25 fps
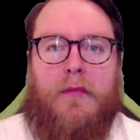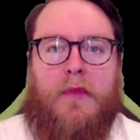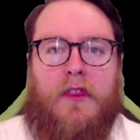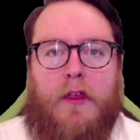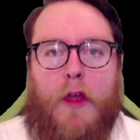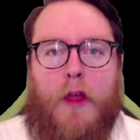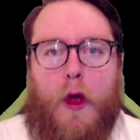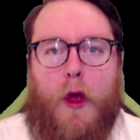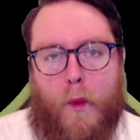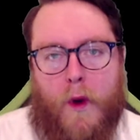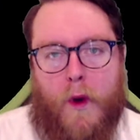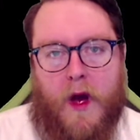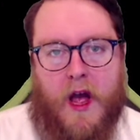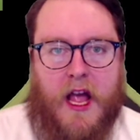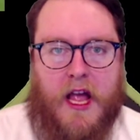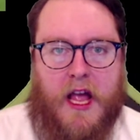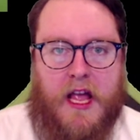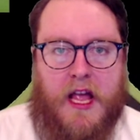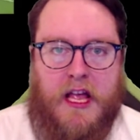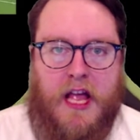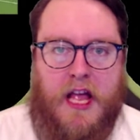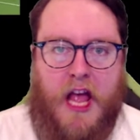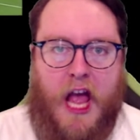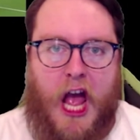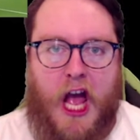The way
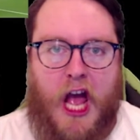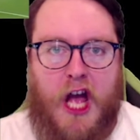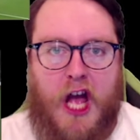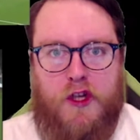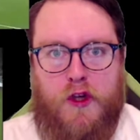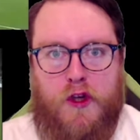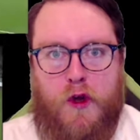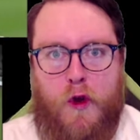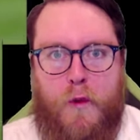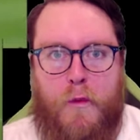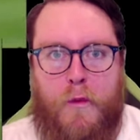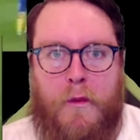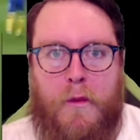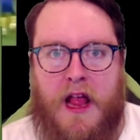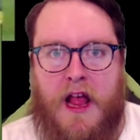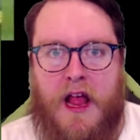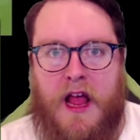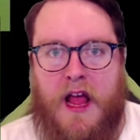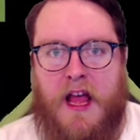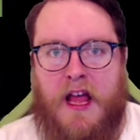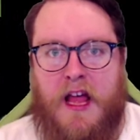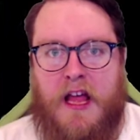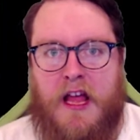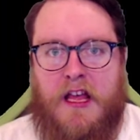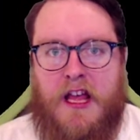you
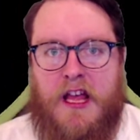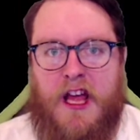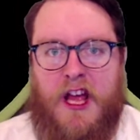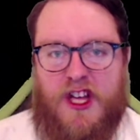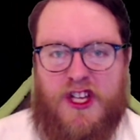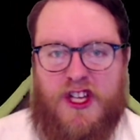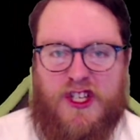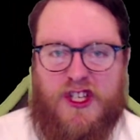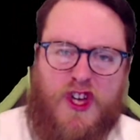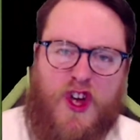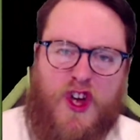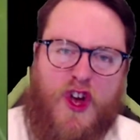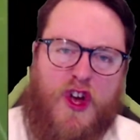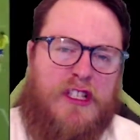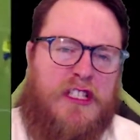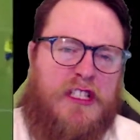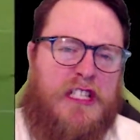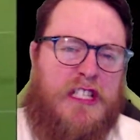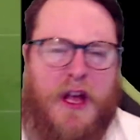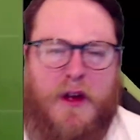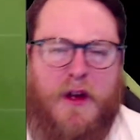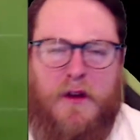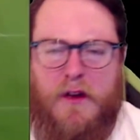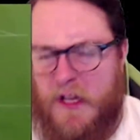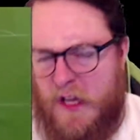play your
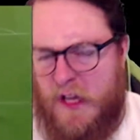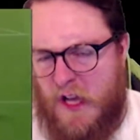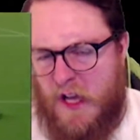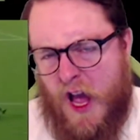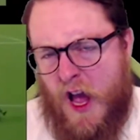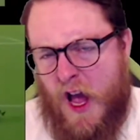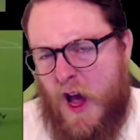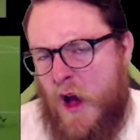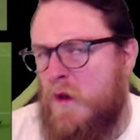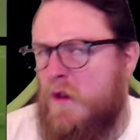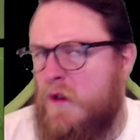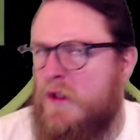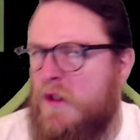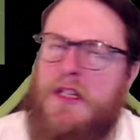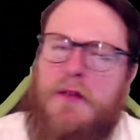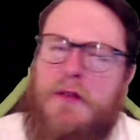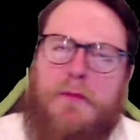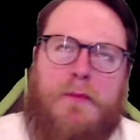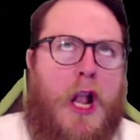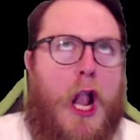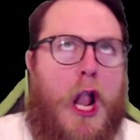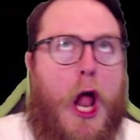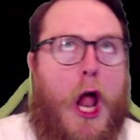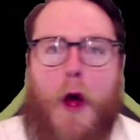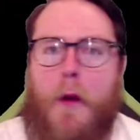silky goals
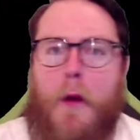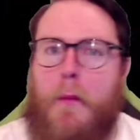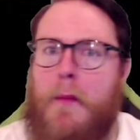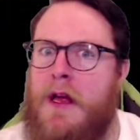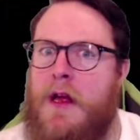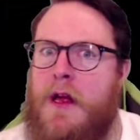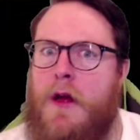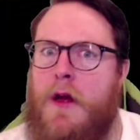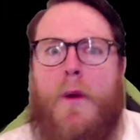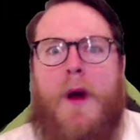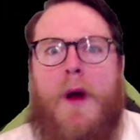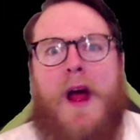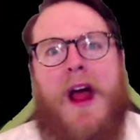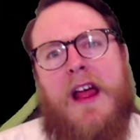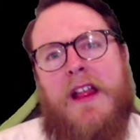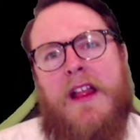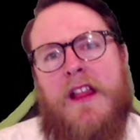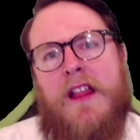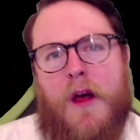just blow me away.